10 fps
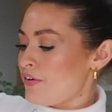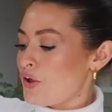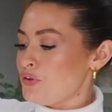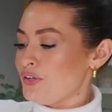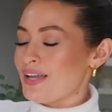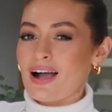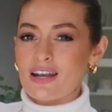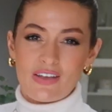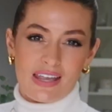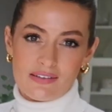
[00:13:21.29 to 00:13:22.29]
I know you can get
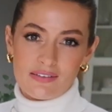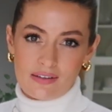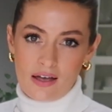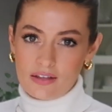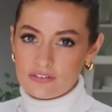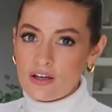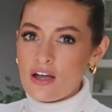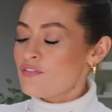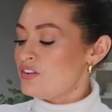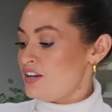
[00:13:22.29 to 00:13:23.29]
kind of inserts
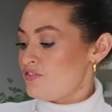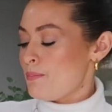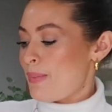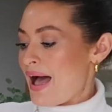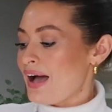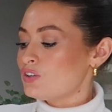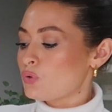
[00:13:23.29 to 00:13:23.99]
for different bags,